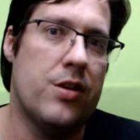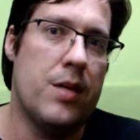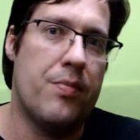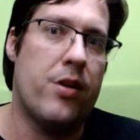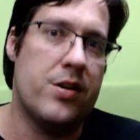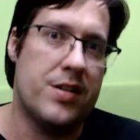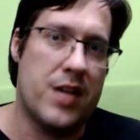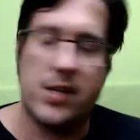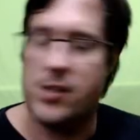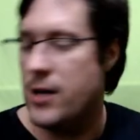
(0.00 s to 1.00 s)
approach the
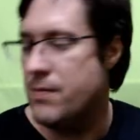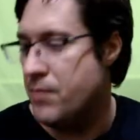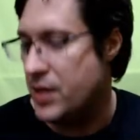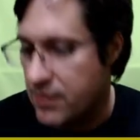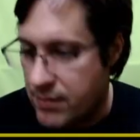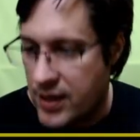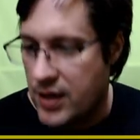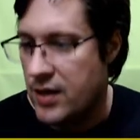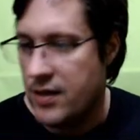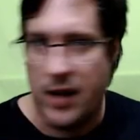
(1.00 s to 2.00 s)
dark side. But
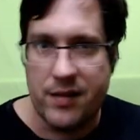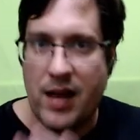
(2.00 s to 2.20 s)
that's